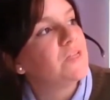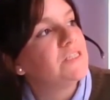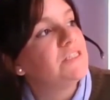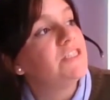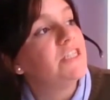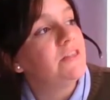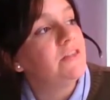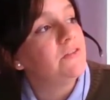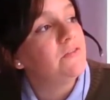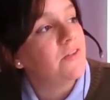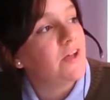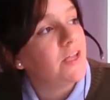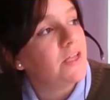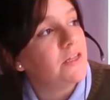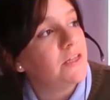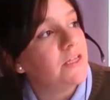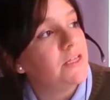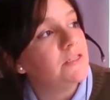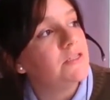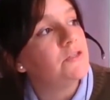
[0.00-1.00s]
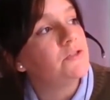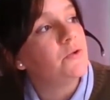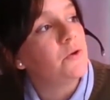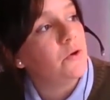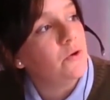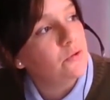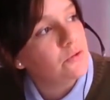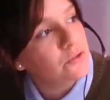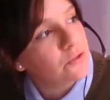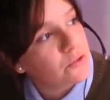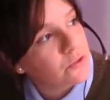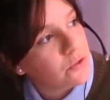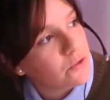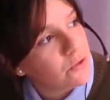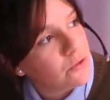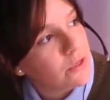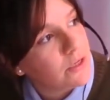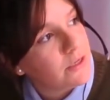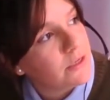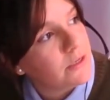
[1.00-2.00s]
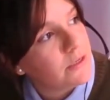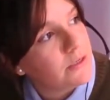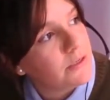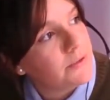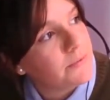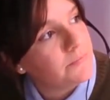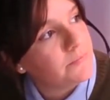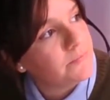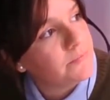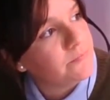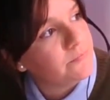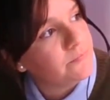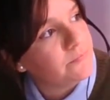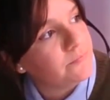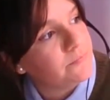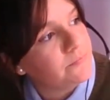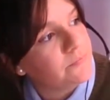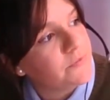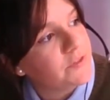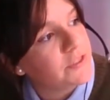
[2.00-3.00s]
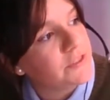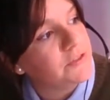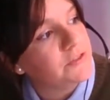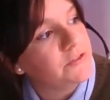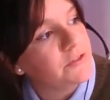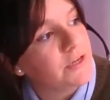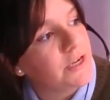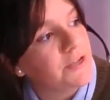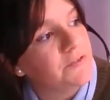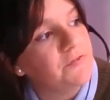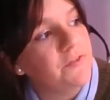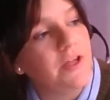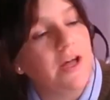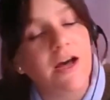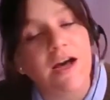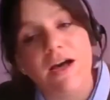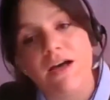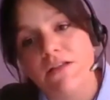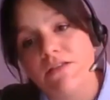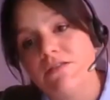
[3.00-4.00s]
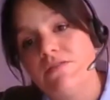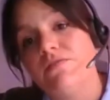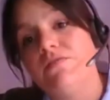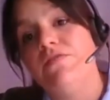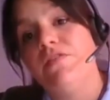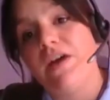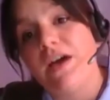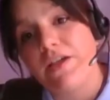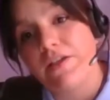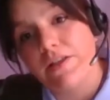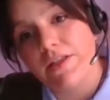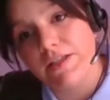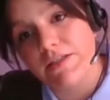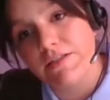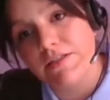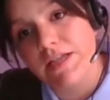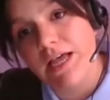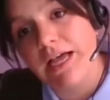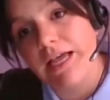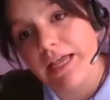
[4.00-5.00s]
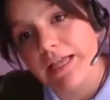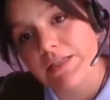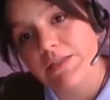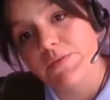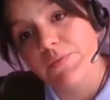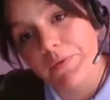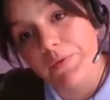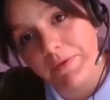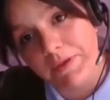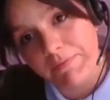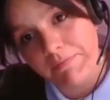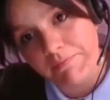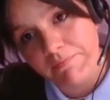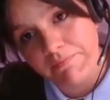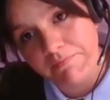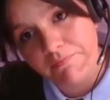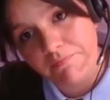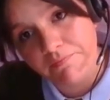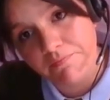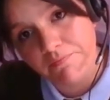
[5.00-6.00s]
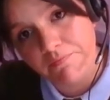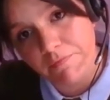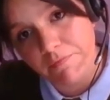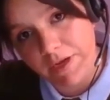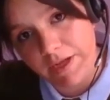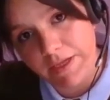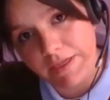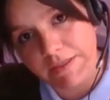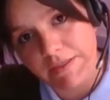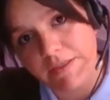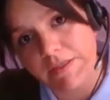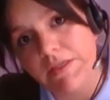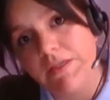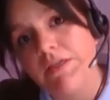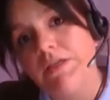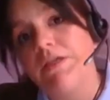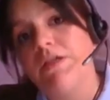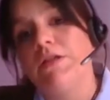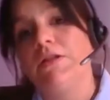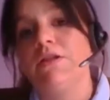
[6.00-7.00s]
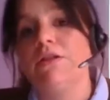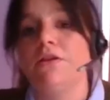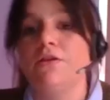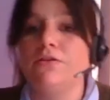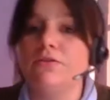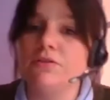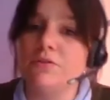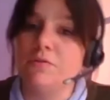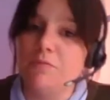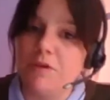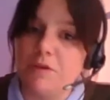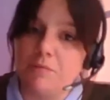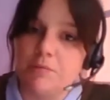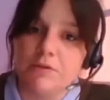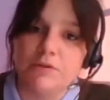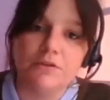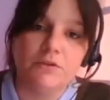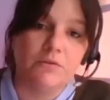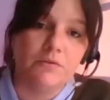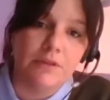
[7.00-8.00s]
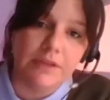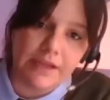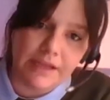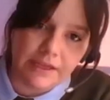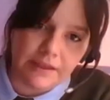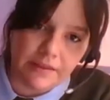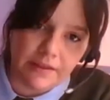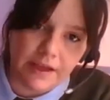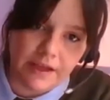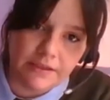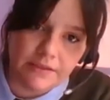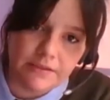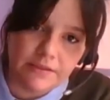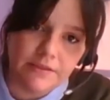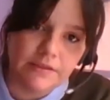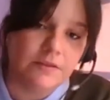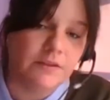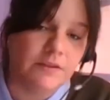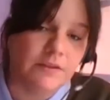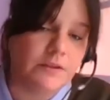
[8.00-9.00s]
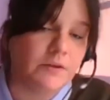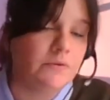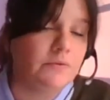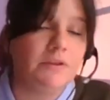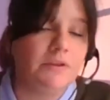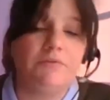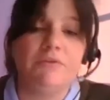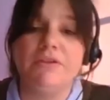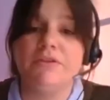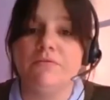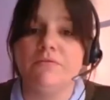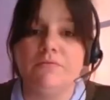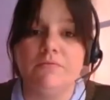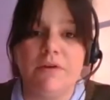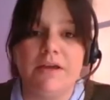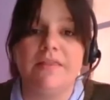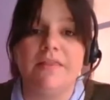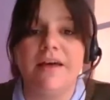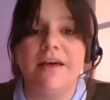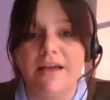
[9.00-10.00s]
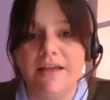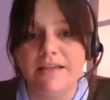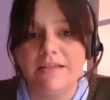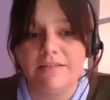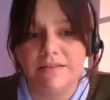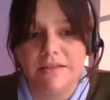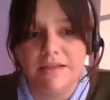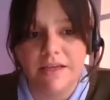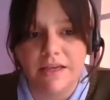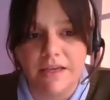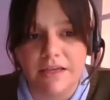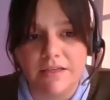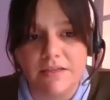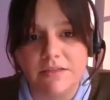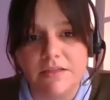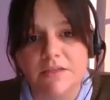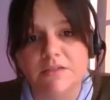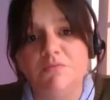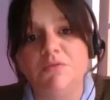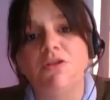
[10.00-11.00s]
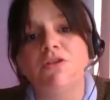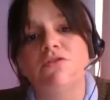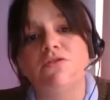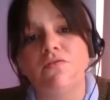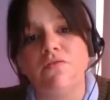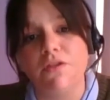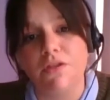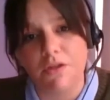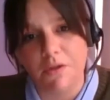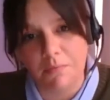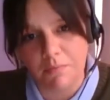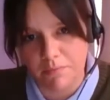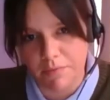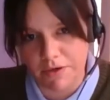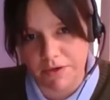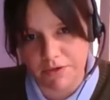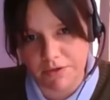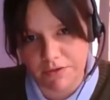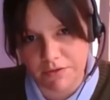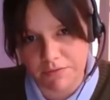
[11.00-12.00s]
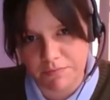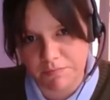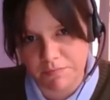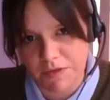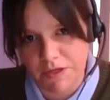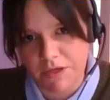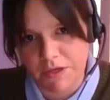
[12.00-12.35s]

gender violence is also described as violence against women, right? Lots of people don't like that. The only reason why that is the case is because of the numbers.